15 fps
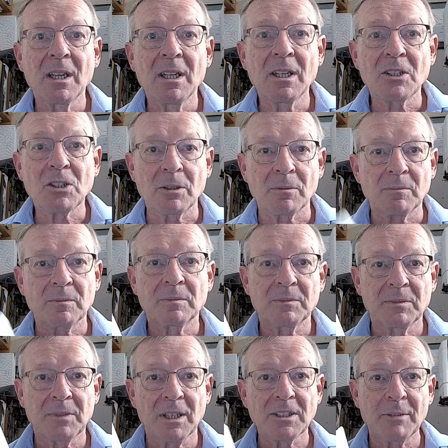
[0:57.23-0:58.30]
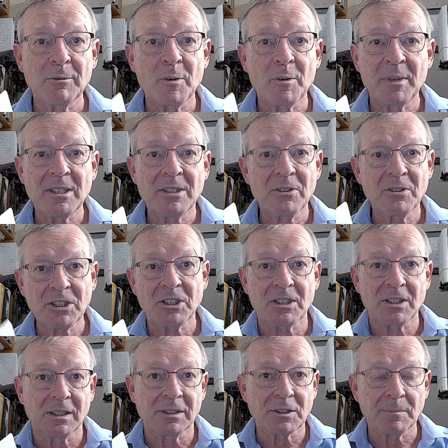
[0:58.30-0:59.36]
So the idea would be to
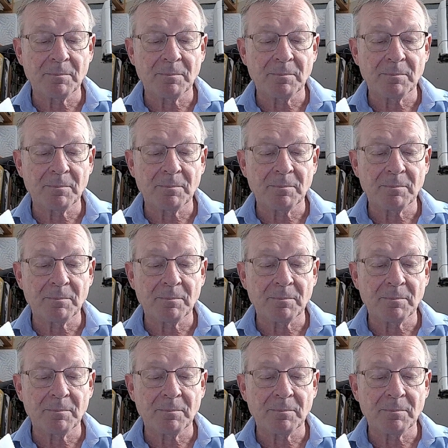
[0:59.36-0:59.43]
digitize them.